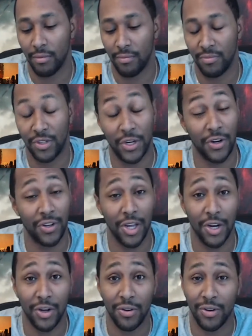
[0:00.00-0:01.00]
Jared
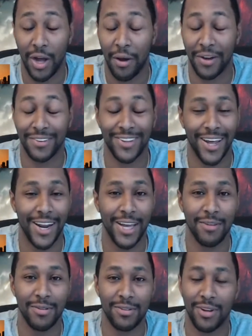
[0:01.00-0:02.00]
Leto, how excited I am
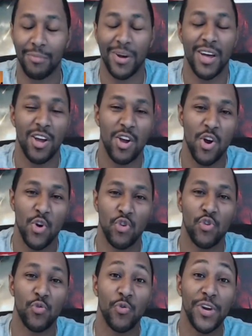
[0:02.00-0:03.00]
because I'm hurt
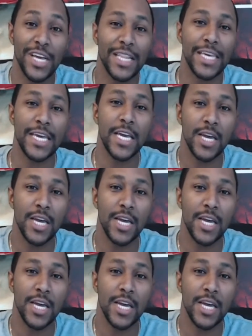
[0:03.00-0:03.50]
you really,